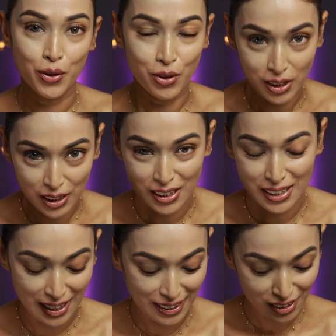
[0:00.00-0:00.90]
on each
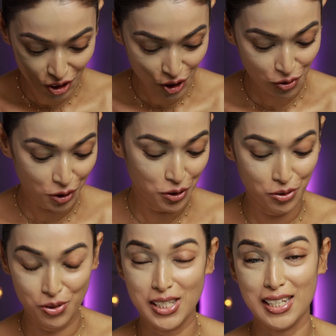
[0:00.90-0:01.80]
side just for you
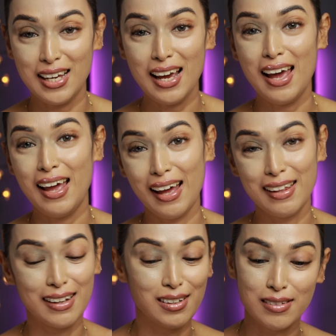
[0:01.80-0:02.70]
to see,
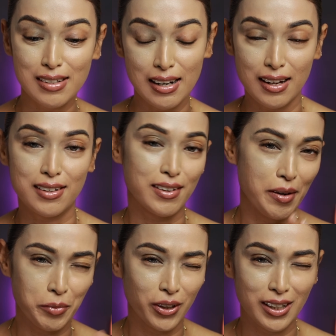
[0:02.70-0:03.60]
and then later
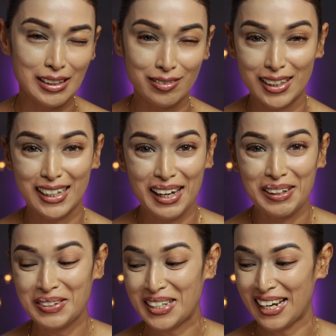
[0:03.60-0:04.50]
I'm gonna even it out.